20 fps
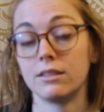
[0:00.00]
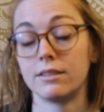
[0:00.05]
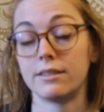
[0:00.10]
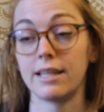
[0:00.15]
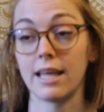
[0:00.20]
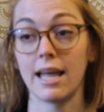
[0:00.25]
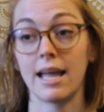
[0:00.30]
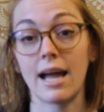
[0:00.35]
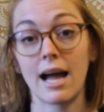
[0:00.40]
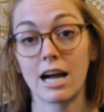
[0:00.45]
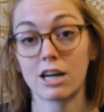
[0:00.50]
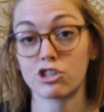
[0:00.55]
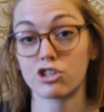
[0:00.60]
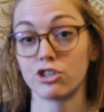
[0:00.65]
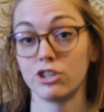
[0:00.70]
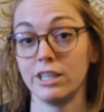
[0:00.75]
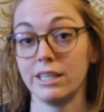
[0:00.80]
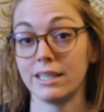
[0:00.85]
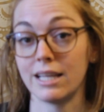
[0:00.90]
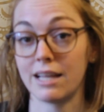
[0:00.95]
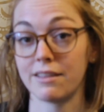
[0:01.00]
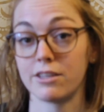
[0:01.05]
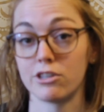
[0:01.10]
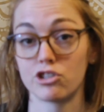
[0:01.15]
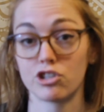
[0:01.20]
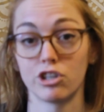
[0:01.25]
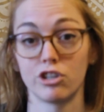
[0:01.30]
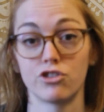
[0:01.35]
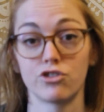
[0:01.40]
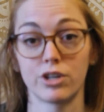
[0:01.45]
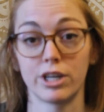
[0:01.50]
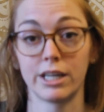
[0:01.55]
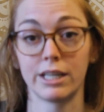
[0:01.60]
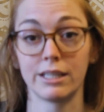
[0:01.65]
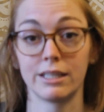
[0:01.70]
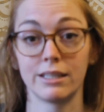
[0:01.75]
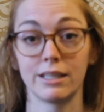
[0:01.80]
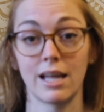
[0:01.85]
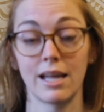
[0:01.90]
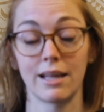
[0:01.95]
they actually let the
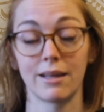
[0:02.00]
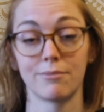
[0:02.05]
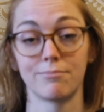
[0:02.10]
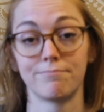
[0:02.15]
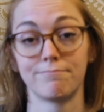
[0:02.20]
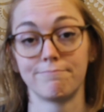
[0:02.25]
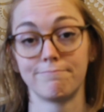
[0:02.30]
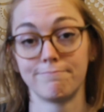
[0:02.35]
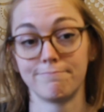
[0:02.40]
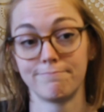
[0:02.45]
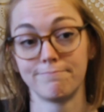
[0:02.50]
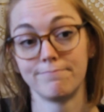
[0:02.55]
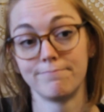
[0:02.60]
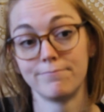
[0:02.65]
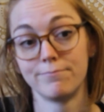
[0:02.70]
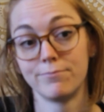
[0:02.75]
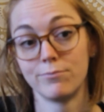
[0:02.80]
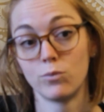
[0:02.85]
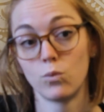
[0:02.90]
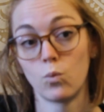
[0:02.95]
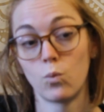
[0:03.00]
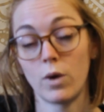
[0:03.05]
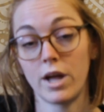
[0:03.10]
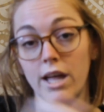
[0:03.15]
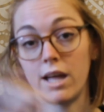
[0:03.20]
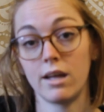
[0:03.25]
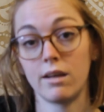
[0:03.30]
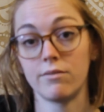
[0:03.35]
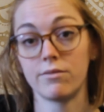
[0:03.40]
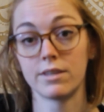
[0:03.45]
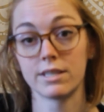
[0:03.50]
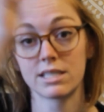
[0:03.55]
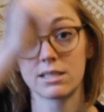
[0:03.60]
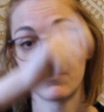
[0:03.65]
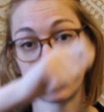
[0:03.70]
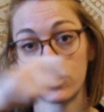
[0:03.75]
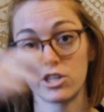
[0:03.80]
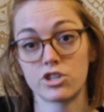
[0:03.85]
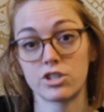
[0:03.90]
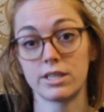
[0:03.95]
children like wave the
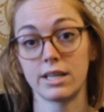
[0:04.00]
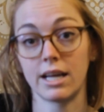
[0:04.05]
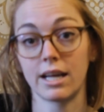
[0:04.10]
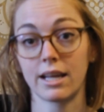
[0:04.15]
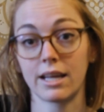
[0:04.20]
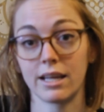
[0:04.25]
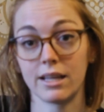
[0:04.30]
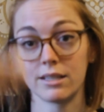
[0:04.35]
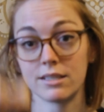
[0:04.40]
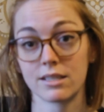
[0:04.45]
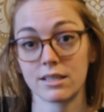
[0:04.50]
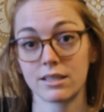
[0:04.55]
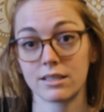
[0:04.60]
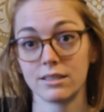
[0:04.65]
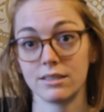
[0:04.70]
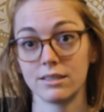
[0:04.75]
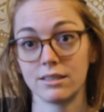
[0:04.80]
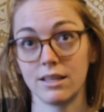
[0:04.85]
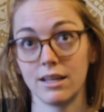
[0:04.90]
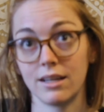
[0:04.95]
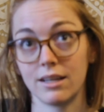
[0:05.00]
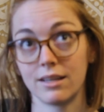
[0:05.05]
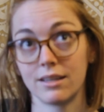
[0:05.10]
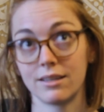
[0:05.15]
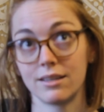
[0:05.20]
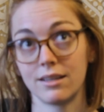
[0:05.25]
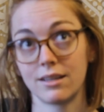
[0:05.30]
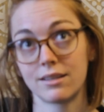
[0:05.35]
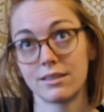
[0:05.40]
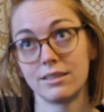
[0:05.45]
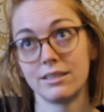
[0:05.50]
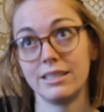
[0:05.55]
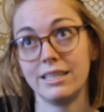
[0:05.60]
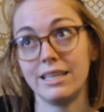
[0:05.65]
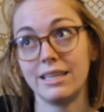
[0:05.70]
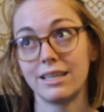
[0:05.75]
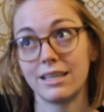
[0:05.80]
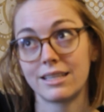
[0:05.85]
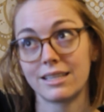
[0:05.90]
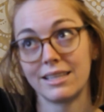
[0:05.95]
smudge stick and
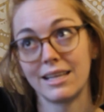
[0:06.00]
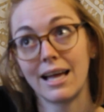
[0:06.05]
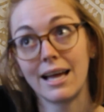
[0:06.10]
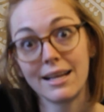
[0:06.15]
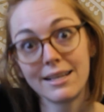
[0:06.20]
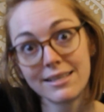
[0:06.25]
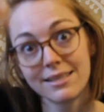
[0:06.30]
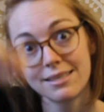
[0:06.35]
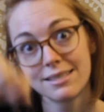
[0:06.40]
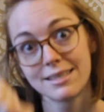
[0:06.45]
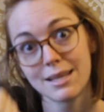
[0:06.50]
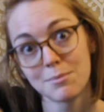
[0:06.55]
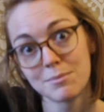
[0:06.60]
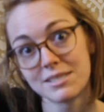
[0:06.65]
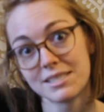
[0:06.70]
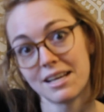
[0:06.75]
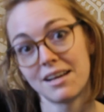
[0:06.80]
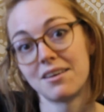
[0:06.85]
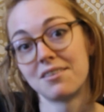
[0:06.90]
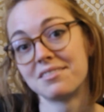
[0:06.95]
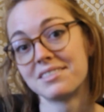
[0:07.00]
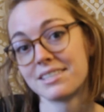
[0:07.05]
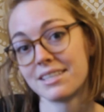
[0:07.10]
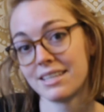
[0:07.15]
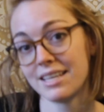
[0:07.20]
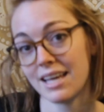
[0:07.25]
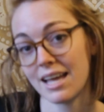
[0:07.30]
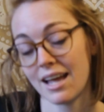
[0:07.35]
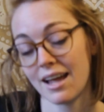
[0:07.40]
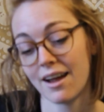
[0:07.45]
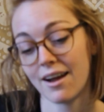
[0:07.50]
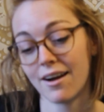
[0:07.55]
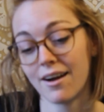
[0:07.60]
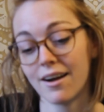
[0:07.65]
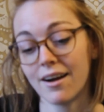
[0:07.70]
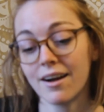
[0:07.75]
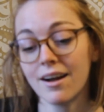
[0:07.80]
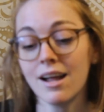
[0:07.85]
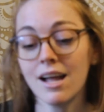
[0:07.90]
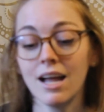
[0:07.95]
cleanse themselves in the
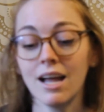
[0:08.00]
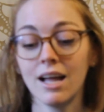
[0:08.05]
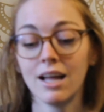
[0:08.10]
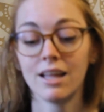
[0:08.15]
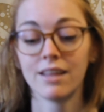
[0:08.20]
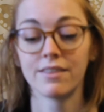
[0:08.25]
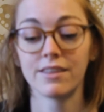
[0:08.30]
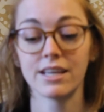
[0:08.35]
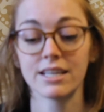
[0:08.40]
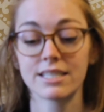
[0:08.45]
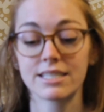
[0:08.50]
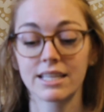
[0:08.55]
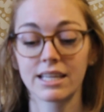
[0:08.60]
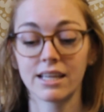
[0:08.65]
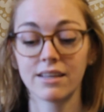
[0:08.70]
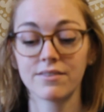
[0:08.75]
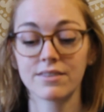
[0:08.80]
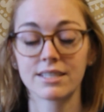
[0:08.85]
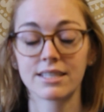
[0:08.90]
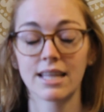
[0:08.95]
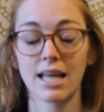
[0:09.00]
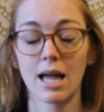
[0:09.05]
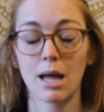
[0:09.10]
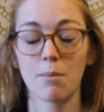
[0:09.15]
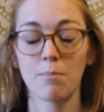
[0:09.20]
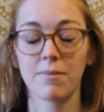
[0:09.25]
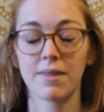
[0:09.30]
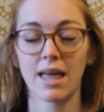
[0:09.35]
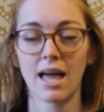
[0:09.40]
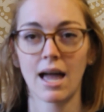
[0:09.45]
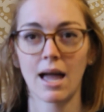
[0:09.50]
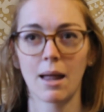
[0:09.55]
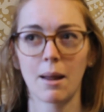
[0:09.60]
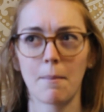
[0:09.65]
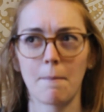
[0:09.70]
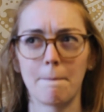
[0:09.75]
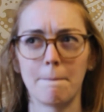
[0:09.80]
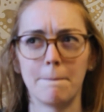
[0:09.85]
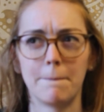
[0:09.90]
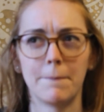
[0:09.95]
air. This gives them that
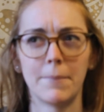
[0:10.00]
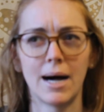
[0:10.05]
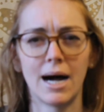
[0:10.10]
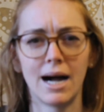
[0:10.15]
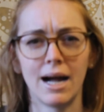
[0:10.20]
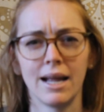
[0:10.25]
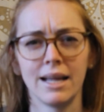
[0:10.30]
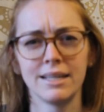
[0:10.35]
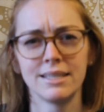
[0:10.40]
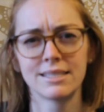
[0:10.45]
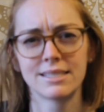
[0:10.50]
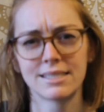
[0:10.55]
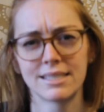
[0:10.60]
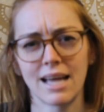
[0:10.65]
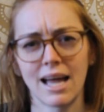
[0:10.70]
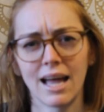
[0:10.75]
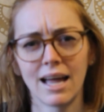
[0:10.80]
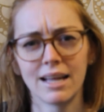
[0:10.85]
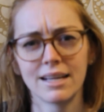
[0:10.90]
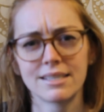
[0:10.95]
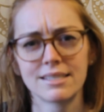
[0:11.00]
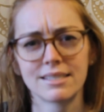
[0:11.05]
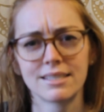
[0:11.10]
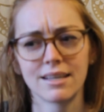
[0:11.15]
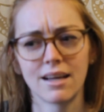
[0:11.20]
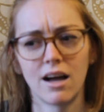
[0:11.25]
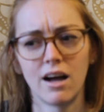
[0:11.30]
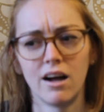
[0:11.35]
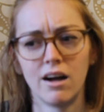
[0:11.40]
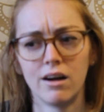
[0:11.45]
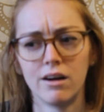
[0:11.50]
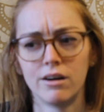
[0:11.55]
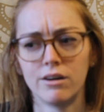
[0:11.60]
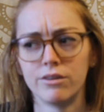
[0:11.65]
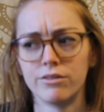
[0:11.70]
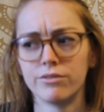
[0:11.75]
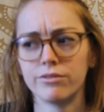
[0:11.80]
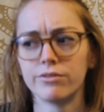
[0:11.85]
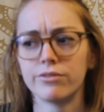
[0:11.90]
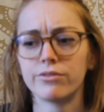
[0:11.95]
mindset
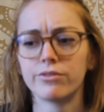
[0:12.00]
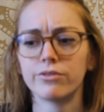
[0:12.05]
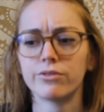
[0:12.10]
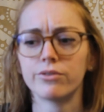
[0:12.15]
of